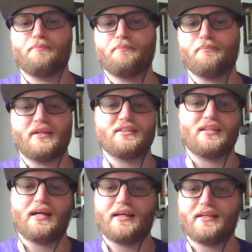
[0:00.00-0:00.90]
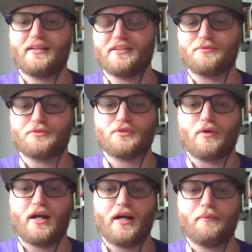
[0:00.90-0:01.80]
Please like and
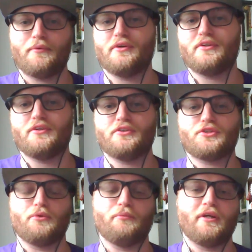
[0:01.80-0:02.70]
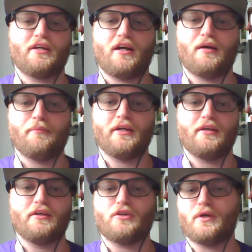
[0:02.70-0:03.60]
subscribe. Shoot me a
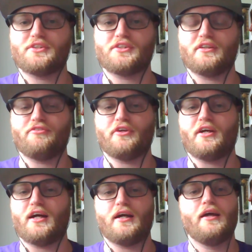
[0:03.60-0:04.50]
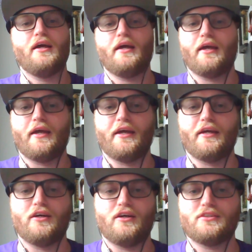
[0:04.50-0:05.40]
comment, a question if you got,
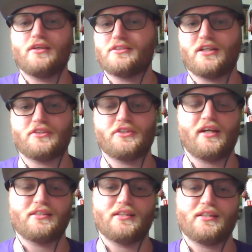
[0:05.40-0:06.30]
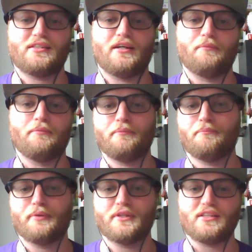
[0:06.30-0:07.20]
and I'll talk to you guys next time.
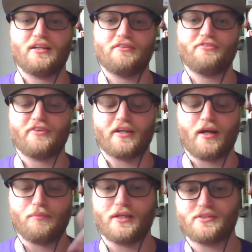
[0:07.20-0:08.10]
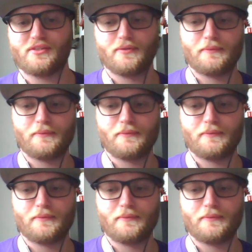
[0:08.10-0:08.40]
Peace, love, and God bless.